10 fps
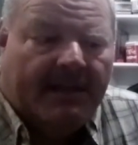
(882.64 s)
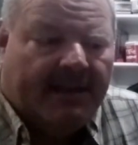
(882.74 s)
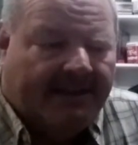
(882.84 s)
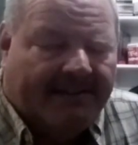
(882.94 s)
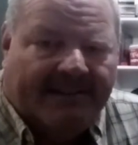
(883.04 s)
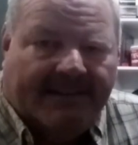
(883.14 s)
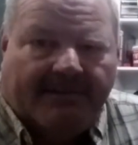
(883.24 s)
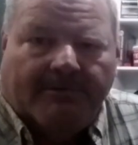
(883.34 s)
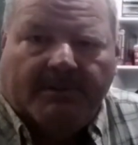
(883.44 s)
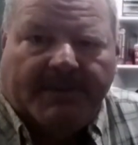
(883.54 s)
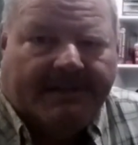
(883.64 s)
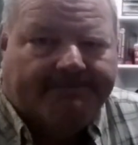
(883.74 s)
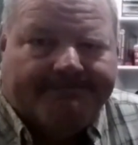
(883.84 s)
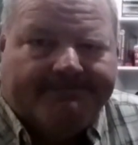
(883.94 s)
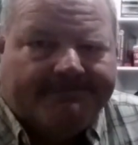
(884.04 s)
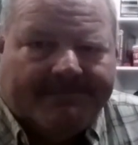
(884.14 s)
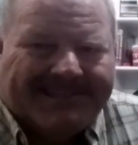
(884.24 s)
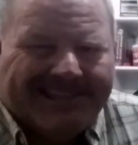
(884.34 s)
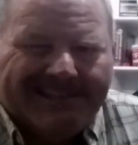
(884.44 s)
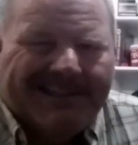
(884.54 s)
and you don't want to be
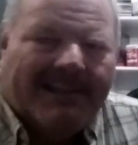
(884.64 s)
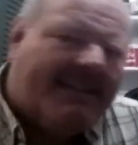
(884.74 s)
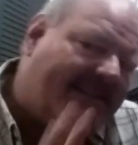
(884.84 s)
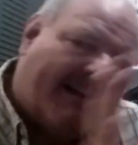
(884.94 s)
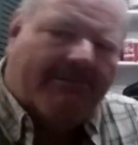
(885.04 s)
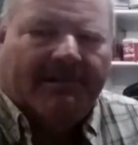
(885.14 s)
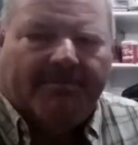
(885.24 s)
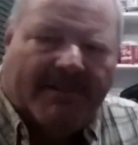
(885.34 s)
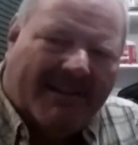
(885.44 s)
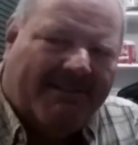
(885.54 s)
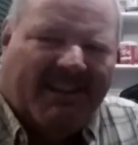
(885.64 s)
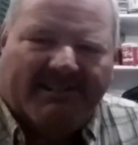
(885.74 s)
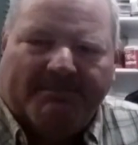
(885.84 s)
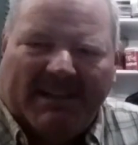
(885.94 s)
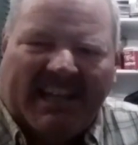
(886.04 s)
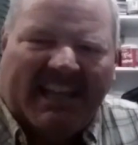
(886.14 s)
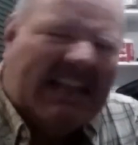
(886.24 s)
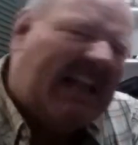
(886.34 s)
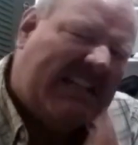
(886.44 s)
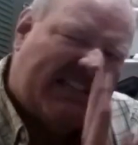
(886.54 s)
saying, "No, that's not worth me." You
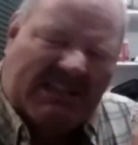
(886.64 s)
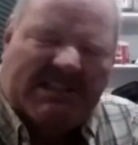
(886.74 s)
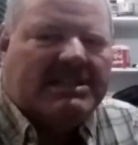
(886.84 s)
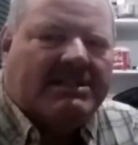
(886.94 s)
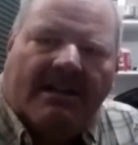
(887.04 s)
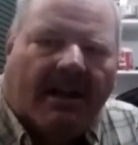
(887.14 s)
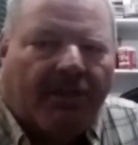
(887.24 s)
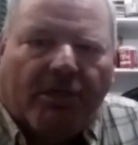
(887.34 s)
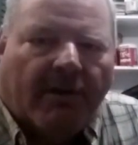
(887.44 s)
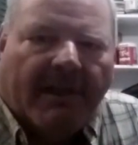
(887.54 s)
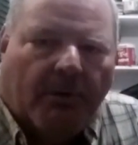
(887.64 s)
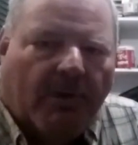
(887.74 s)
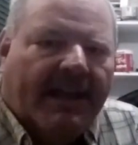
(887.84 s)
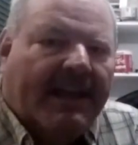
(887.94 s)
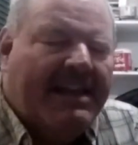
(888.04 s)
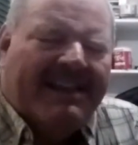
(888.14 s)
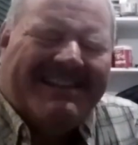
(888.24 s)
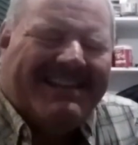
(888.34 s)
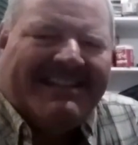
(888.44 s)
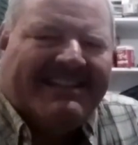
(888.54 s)
taking that, you just throw that away.
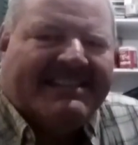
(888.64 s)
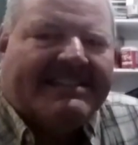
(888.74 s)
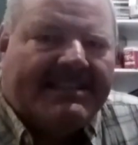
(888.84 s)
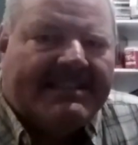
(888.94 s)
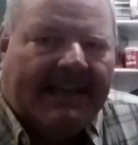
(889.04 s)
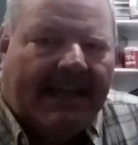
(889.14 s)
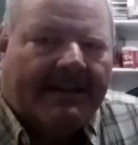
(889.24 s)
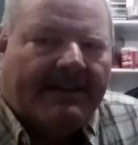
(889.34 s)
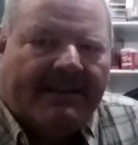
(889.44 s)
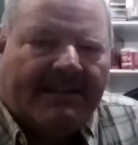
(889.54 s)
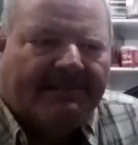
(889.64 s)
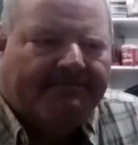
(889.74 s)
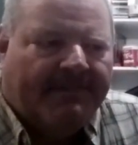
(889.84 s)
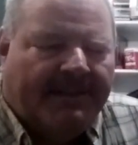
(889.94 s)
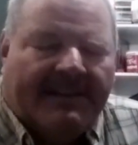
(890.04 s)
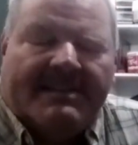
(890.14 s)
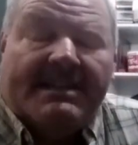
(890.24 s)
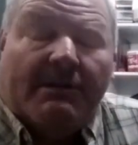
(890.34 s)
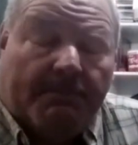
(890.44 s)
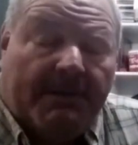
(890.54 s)
That's just not. It's
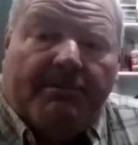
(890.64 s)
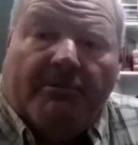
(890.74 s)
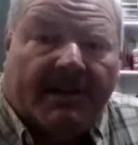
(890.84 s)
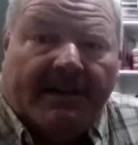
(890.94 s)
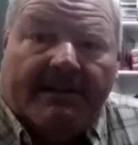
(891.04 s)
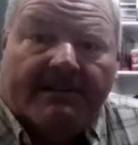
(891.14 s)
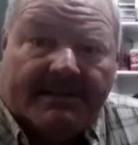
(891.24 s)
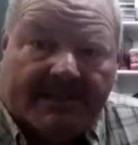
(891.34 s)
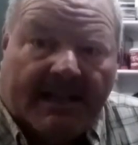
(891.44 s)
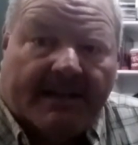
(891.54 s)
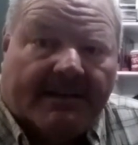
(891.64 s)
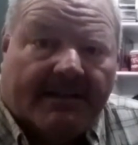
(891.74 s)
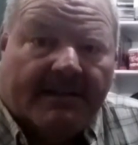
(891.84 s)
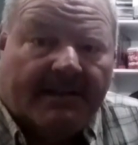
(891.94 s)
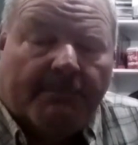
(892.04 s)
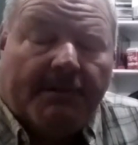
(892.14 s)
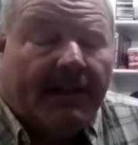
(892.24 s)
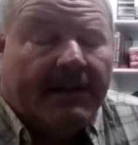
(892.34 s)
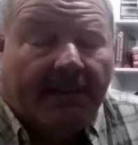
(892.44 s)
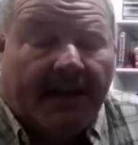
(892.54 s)
not what people want to hear. It's not
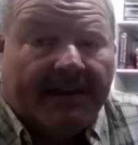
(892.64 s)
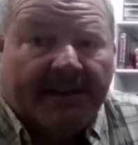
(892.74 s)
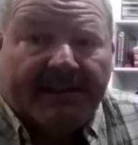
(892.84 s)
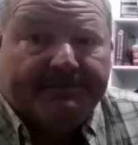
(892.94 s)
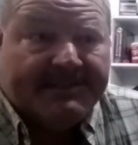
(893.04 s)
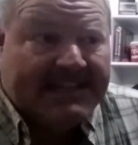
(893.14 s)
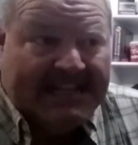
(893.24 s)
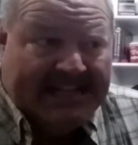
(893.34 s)
polite. And a lot of times,